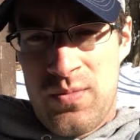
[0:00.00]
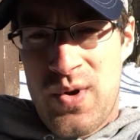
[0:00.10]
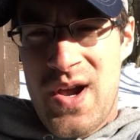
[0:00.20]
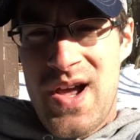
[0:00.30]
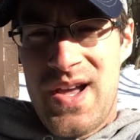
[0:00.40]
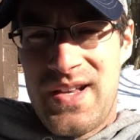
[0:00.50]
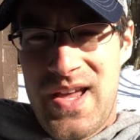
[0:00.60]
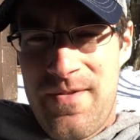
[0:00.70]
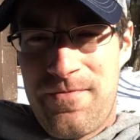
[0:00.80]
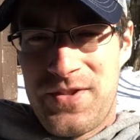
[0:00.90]
Pride
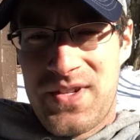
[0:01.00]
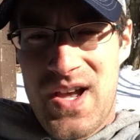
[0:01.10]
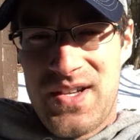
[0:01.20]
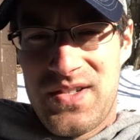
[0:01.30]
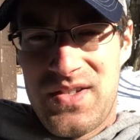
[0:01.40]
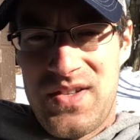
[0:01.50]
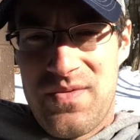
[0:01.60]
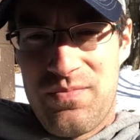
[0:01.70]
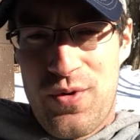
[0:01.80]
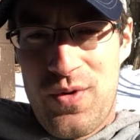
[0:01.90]
emphasizes the
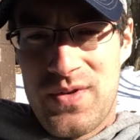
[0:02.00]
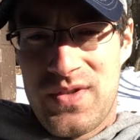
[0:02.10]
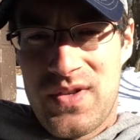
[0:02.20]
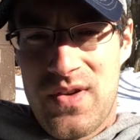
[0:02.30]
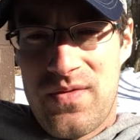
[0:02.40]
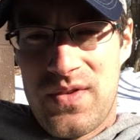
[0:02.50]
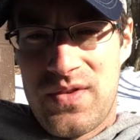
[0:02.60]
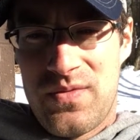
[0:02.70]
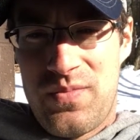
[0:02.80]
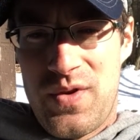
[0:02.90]
importance of the
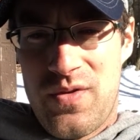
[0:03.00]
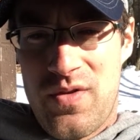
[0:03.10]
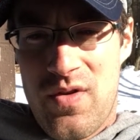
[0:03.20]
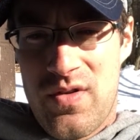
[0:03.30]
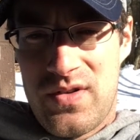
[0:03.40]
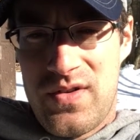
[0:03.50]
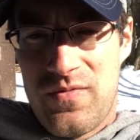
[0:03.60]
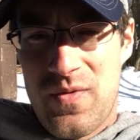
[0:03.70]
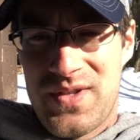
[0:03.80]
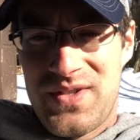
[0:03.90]
superiority
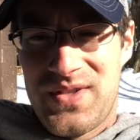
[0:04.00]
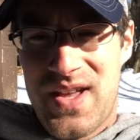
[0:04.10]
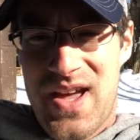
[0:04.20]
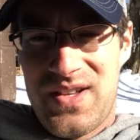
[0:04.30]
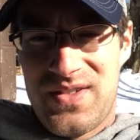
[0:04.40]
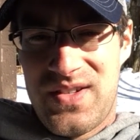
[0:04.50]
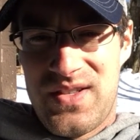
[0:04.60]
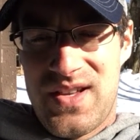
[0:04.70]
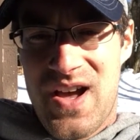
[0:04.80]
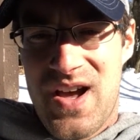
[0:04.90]
of one's status
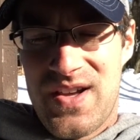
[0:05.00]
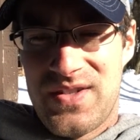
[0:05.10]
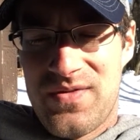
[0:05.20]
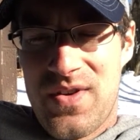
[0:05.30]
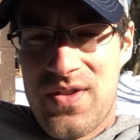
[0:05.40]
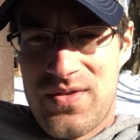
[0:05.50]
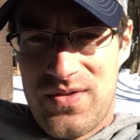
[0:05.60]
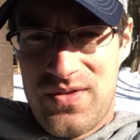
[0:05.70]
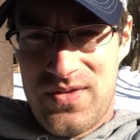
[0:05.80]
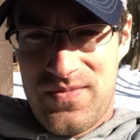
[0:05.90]
in the eyes of
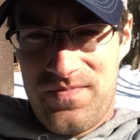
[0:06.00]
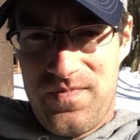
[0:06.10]
others.